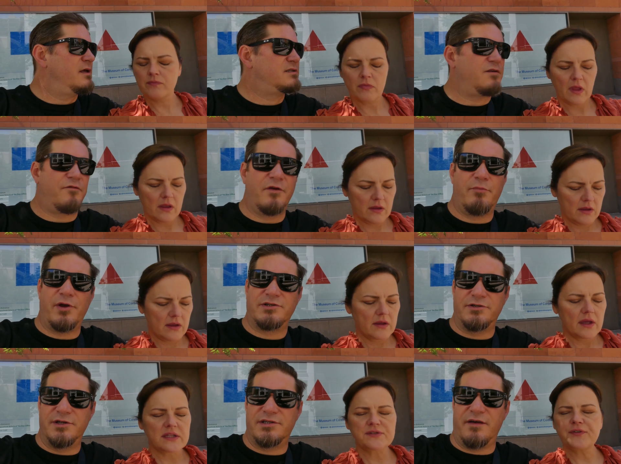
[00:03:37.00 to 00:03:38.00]
Speaker 1: It's a free place,
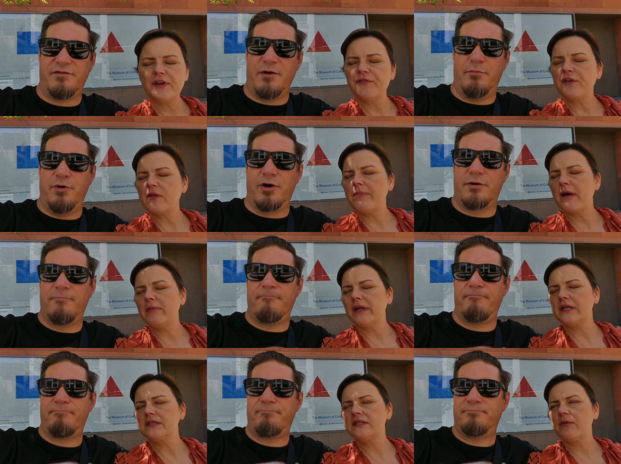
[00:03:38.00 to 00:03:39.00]
you just
Speaker 2: have to book. Free for the public
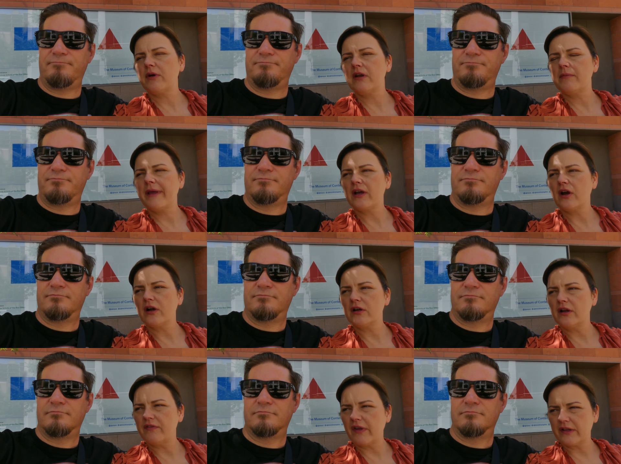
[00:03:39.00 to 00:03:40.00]
because they wanted to make
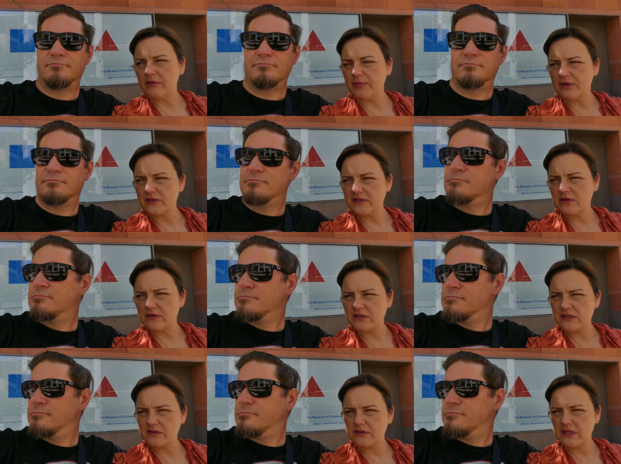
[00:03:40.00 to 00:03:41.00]
art available, so
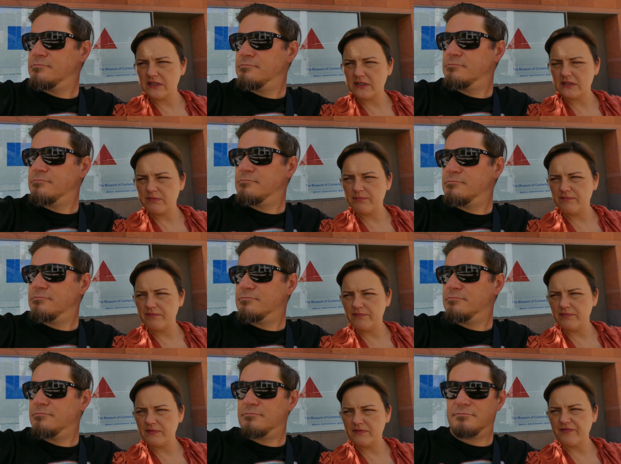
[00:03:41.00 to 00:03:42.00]
it's
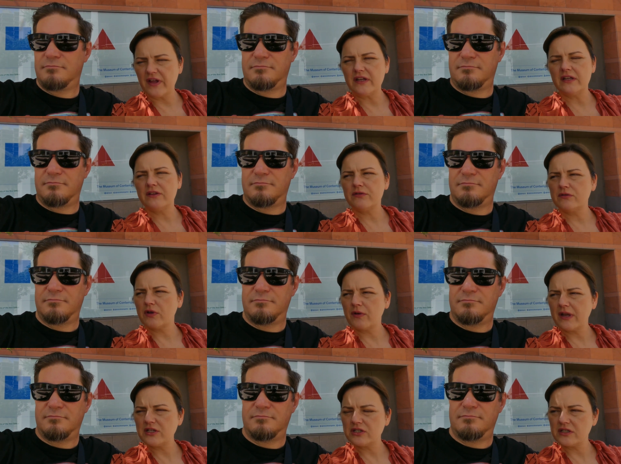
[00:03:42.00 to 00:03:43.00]
funded through
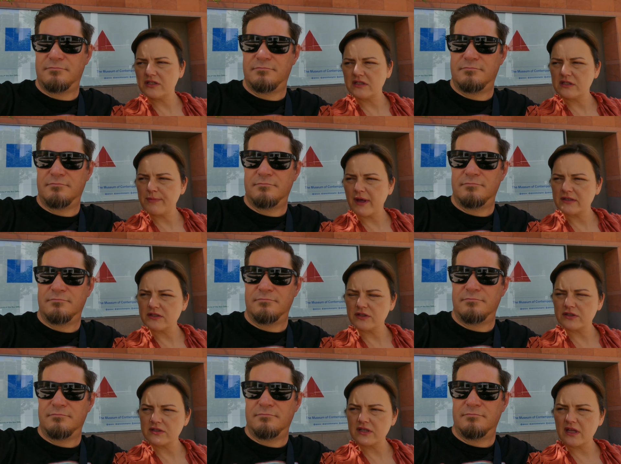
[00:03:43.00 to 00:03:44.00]
donations and
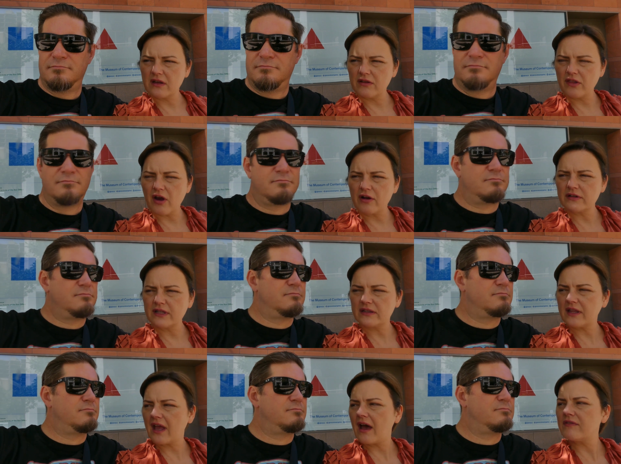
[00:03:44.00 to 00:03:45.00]
sponsors, and the art that
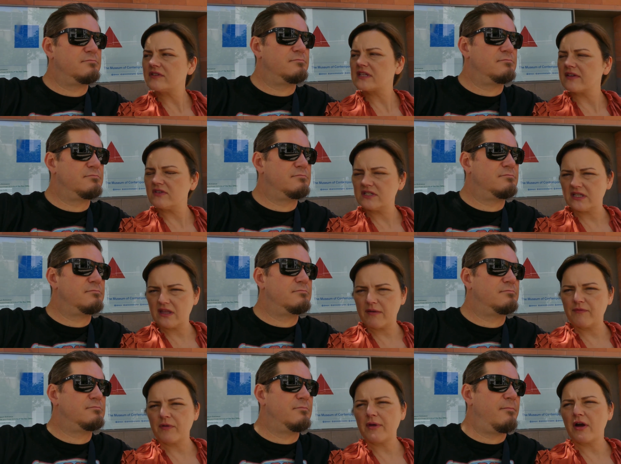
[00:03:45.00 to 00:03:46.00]
they have is given to them
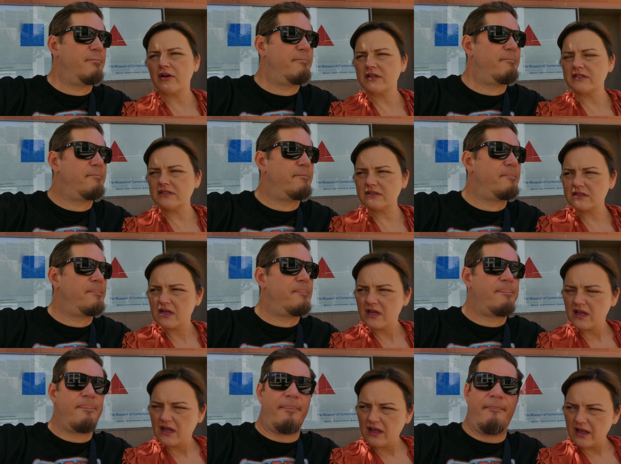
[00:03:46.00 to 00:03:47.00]
from the artist,
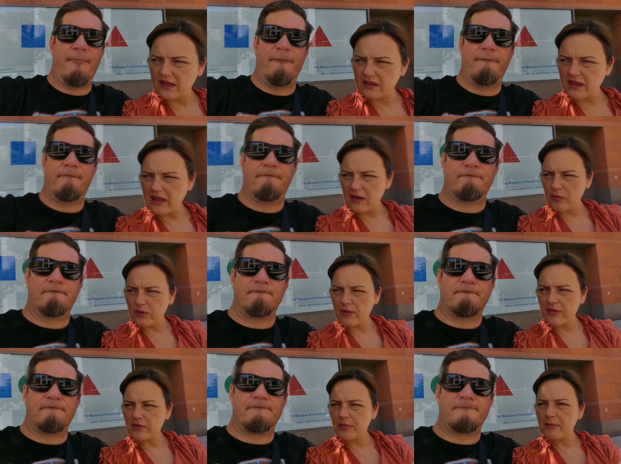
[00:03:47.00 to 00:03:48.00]
and they would
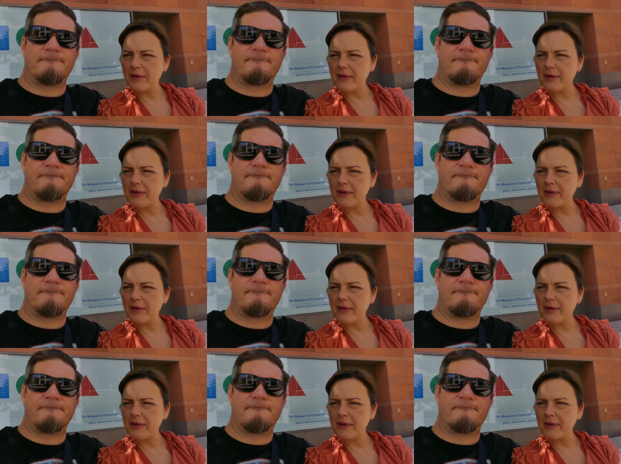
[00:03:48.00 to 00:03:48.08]
rather put